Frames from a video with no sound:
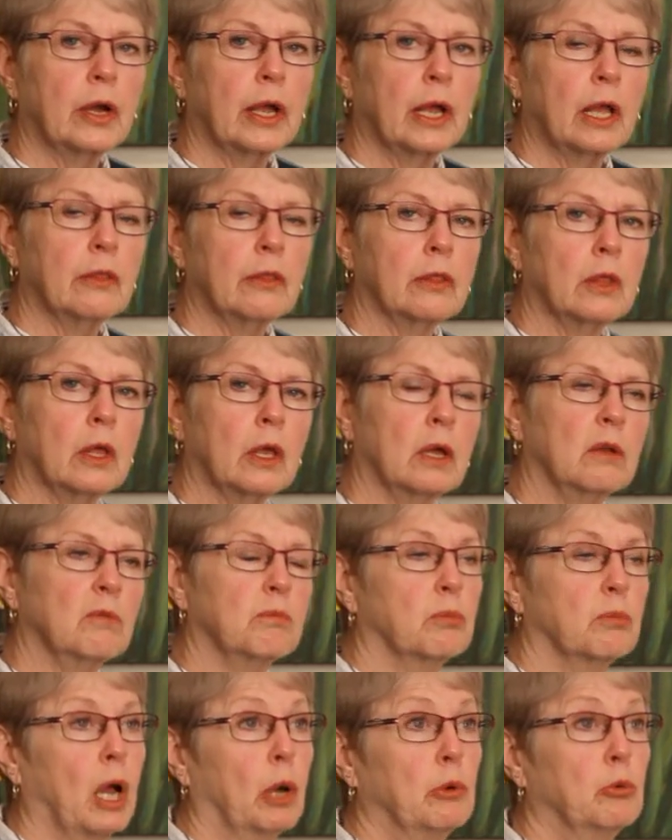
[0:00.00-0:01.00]
and then
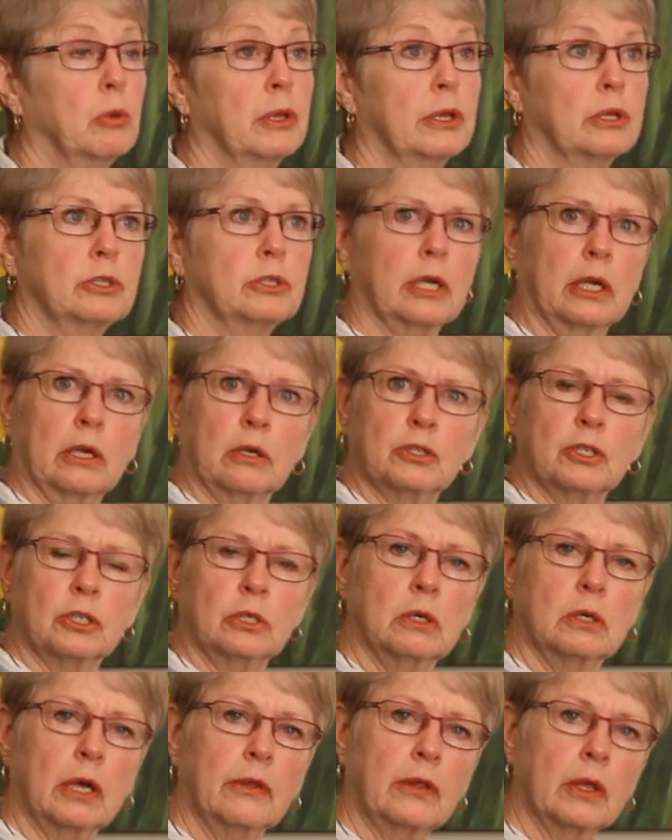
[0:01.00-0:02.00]
probably a day or two,
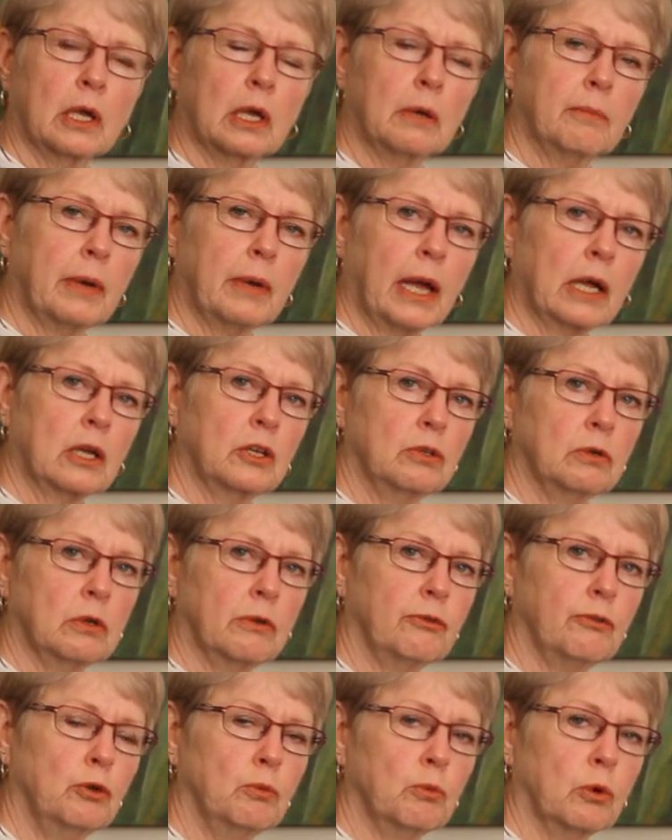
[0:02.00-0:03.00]
and then come back and do a
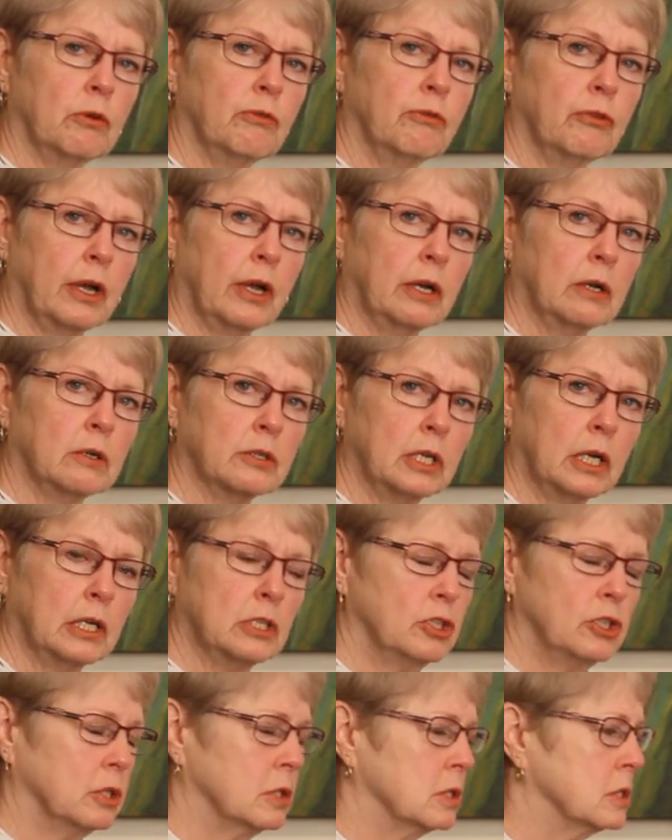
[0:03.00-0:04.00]
few more final
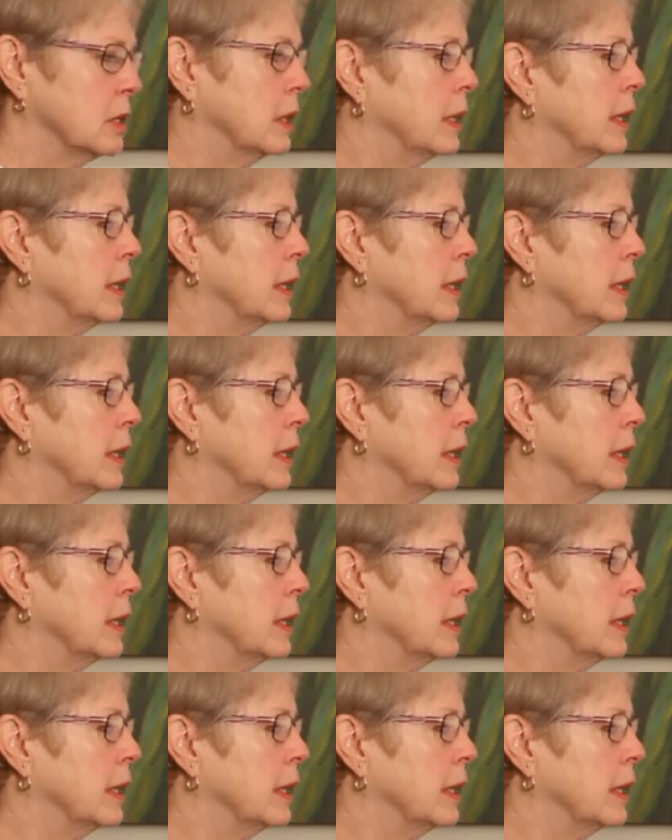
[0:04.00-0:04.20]
touches.